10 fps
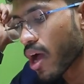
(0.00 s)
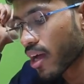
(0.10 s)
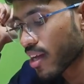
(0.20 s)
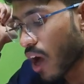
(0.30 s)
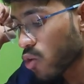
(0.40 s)

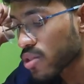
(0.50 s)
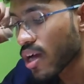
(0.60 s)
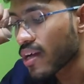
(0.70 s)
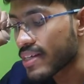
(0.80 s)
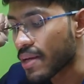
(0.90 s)
Now
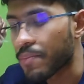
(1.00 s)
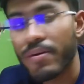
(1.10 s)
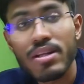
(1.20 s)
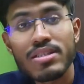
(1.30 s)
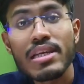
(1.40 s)
the
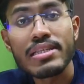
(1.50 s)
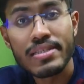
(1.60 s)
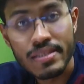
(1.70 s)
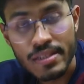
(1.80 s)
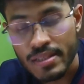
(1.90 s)
temperature
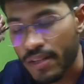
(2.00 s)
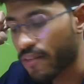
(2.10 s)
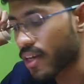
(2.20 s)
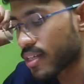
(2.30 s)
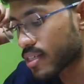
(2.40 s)

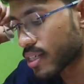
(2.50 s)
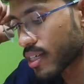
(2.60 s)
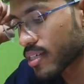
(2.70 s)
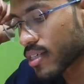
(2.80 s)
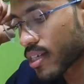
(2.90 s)
difference
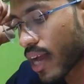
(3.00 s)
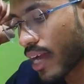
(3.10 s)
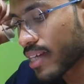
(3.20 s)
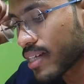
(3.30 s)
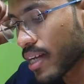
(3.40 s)
is
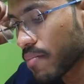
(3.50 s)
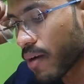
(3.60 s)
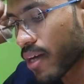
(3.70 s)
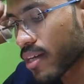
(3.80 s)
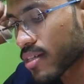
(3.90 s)
90
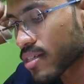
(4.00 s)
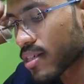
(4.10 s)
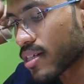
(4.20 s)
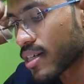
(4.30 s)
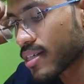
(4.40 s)
minus
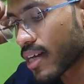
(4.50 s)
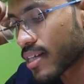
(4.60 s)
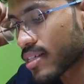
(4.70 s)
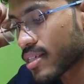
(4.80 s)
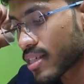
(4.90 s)
30, that
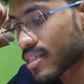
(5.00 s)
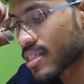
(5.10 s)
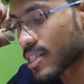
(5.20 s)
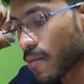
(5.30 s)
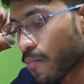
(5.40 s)
is
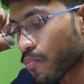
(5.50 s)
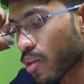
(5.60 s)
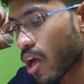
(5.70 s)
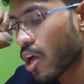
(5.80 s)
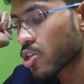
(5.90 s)
60.
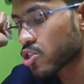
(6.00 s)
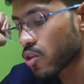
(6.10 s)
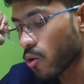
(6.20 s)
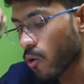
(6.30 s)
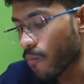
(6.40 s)

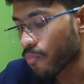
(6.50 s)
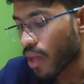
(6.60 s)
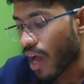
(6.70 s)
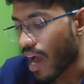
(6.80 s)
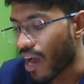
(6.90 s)
So
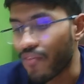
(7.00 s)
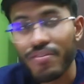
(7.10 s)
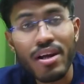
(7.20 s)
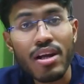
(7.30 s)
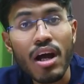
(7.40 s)

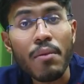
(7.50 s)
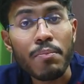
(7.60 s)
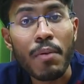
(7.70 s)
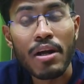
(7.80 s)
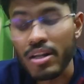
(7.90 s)
after a
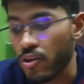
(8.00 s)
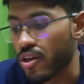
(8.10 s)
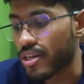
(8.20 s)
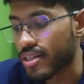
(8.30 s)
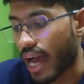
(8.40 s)

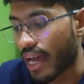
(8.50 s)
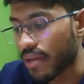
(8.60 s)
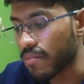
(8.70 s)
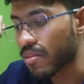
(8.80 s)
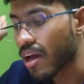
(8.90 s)
particular
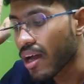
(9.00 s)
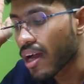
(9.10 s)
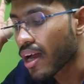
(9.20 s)
time, the